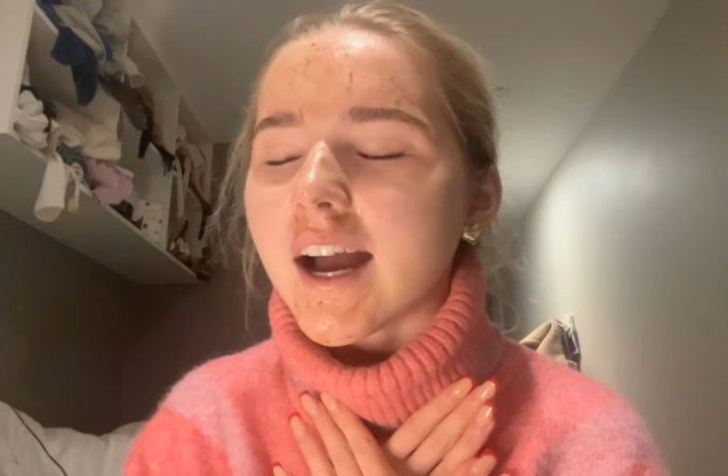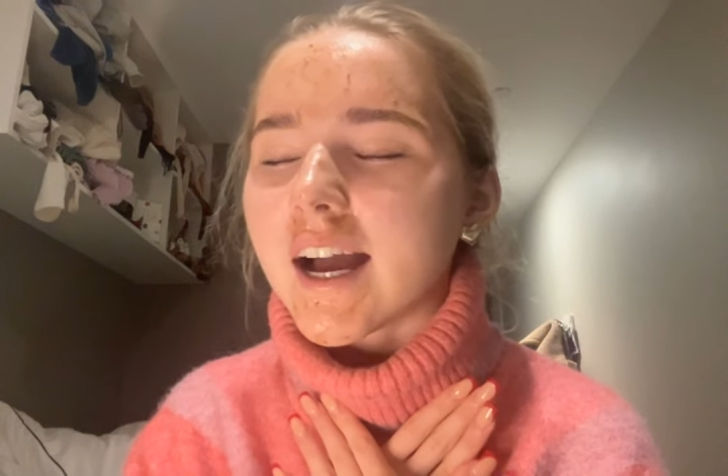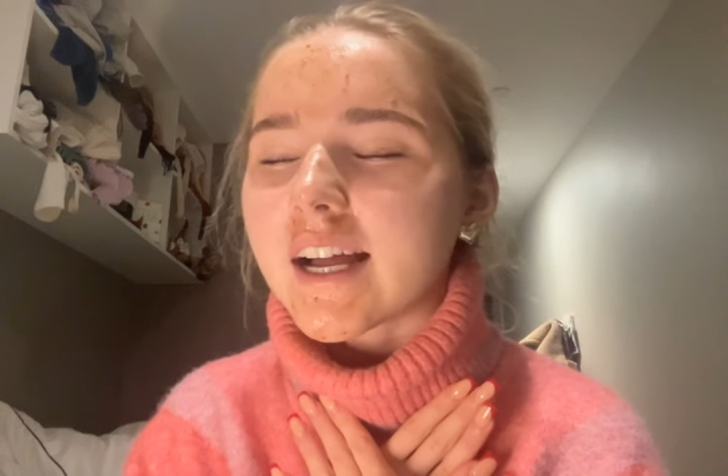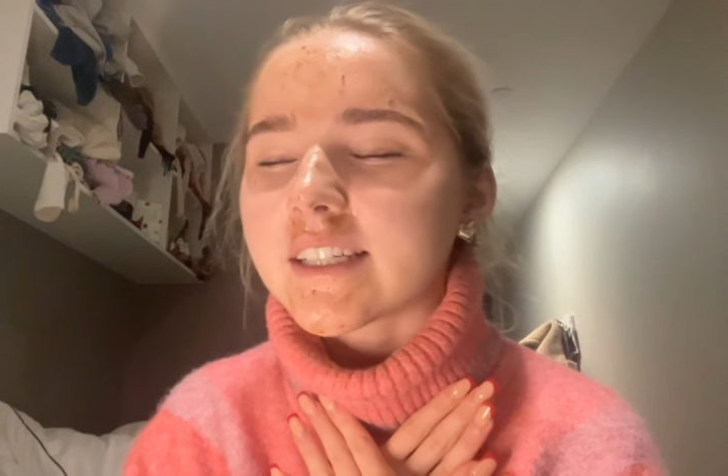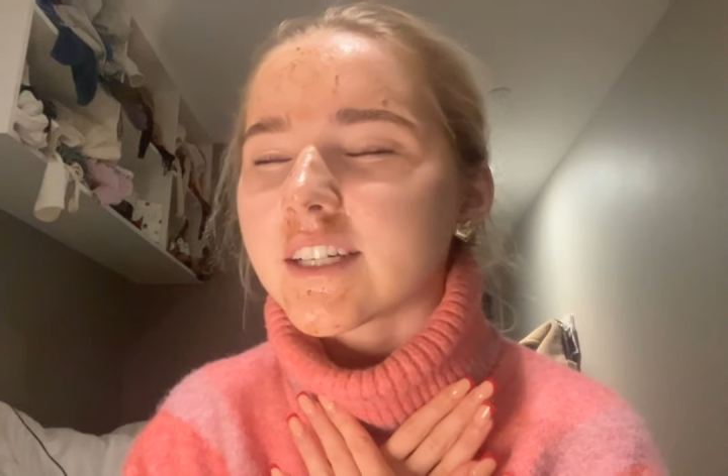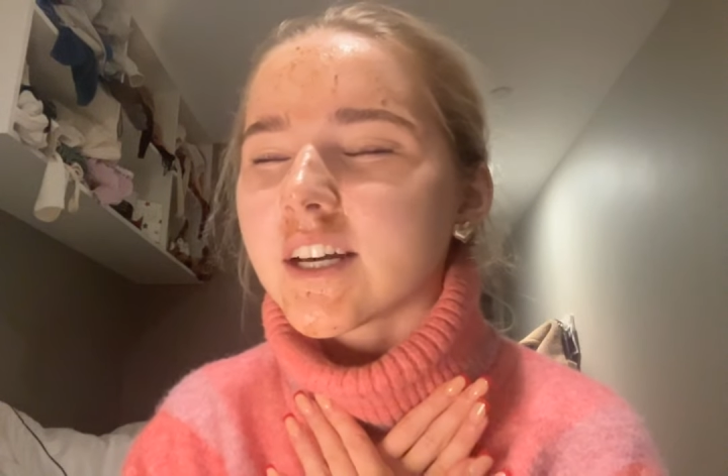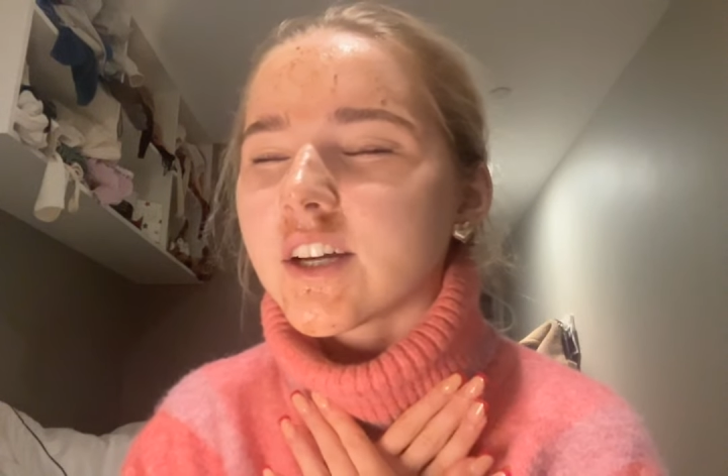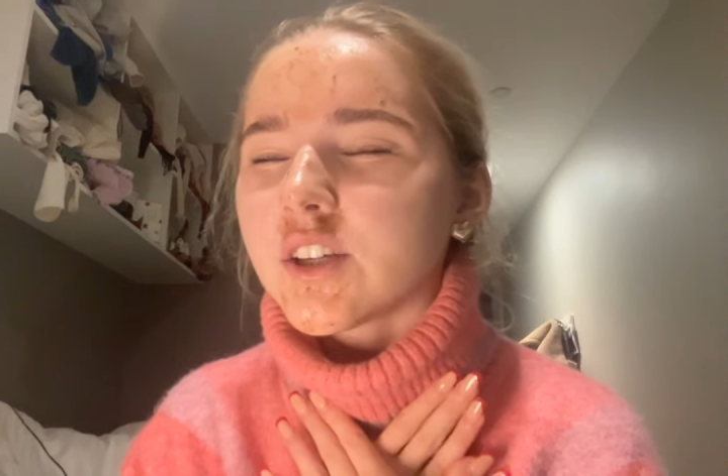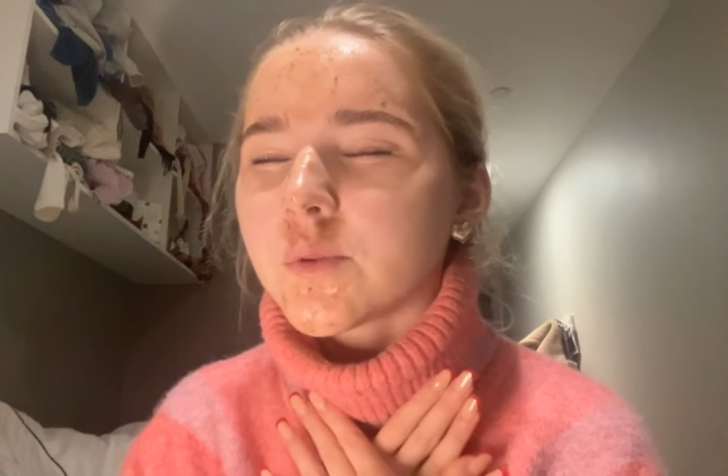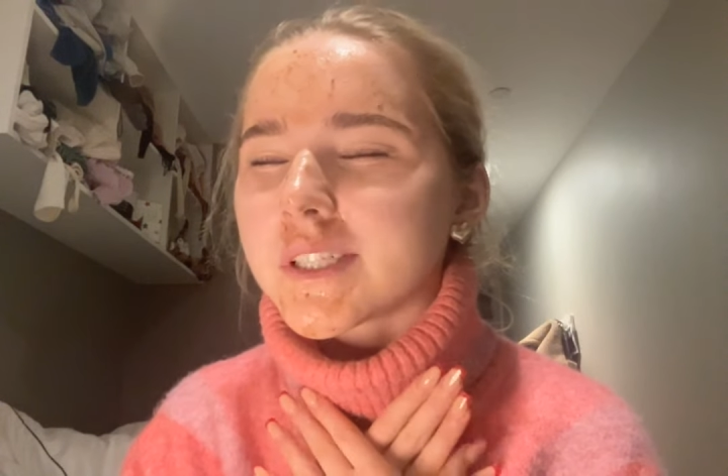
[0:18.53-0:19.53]
and
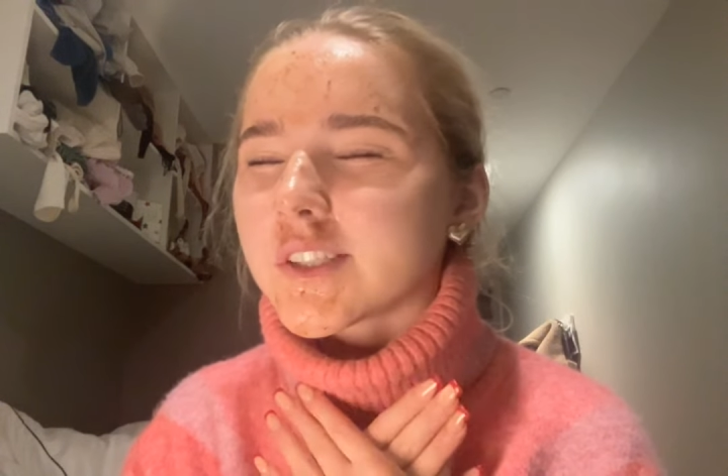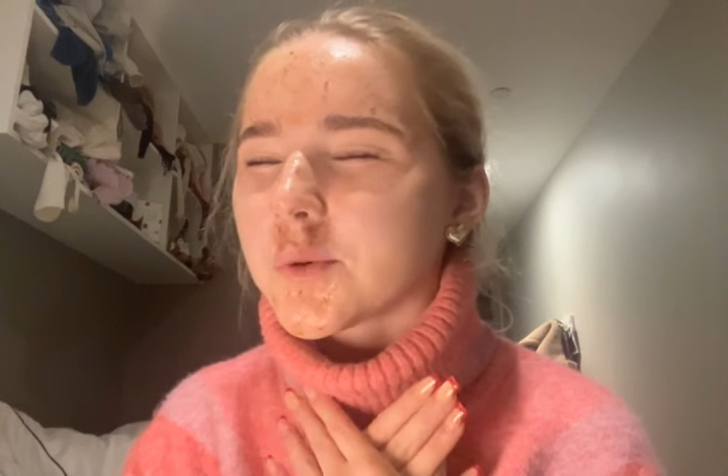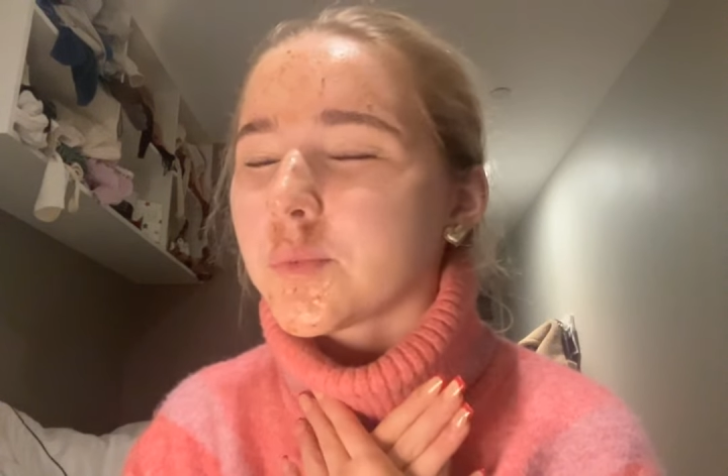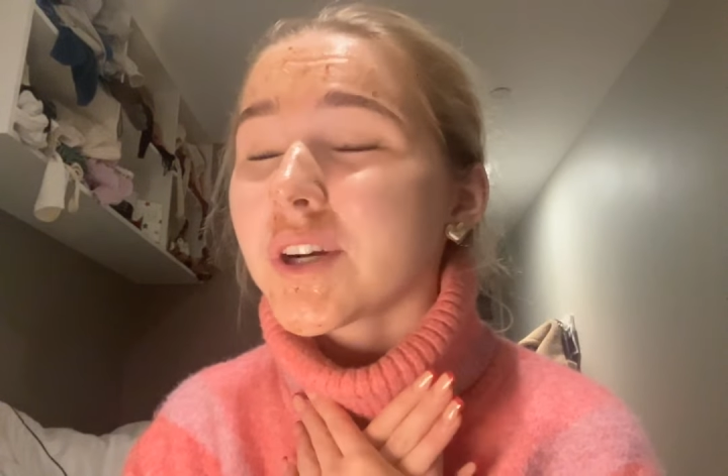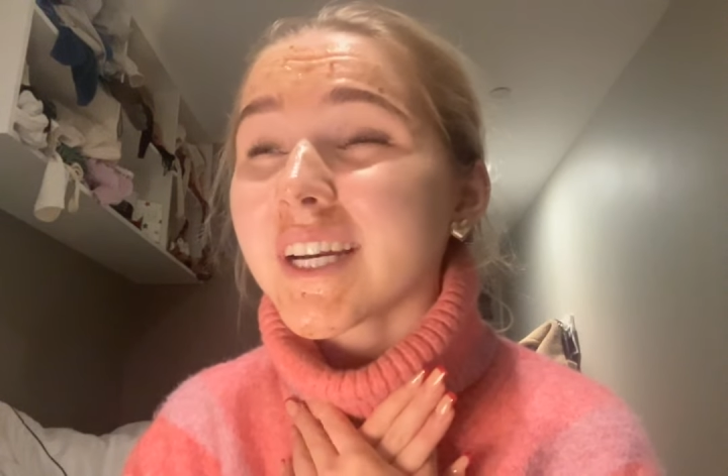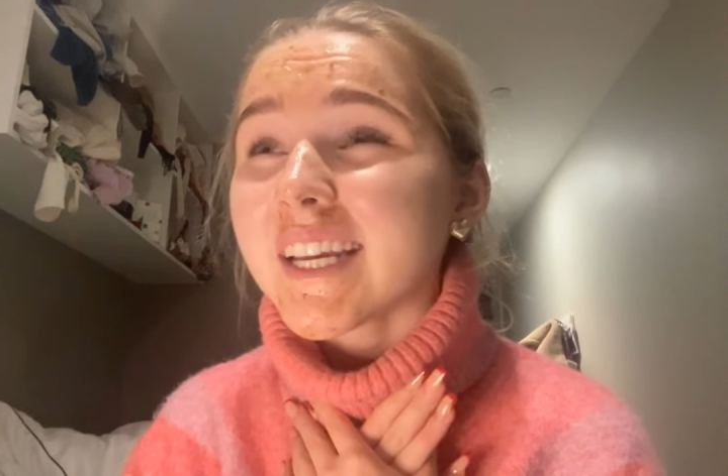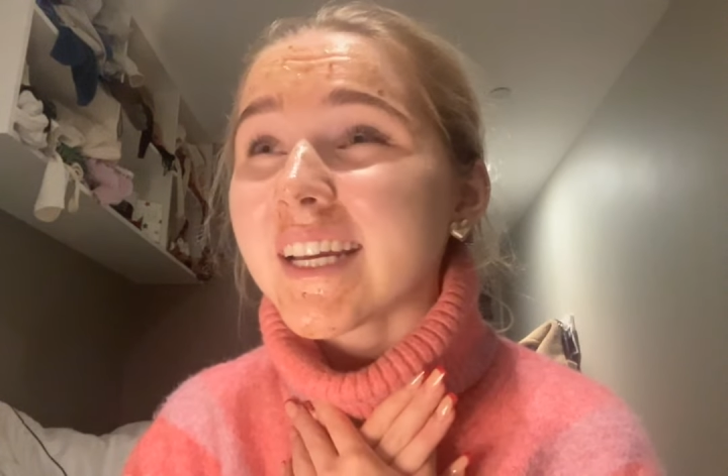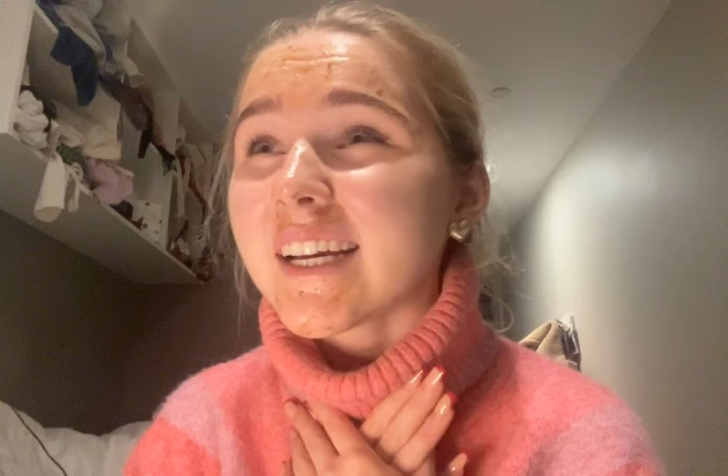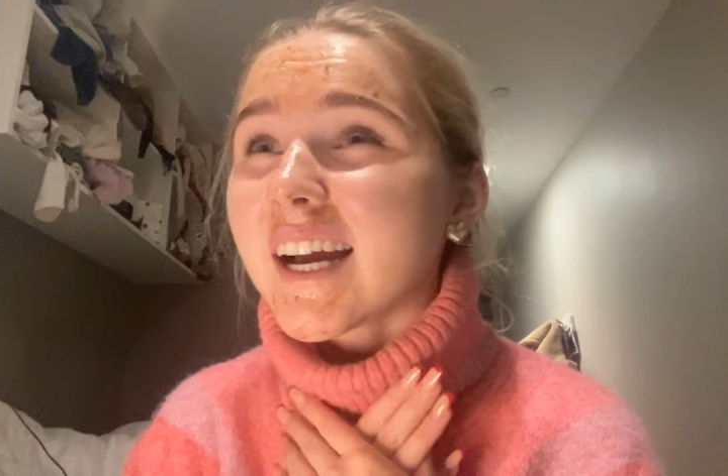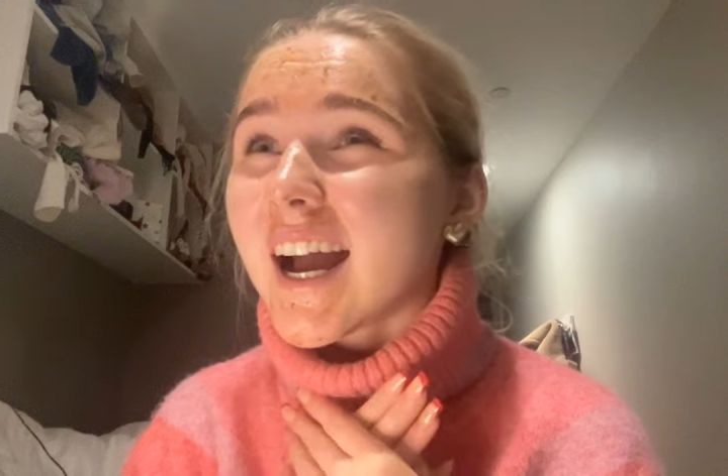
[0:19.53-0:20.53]
you are so pretty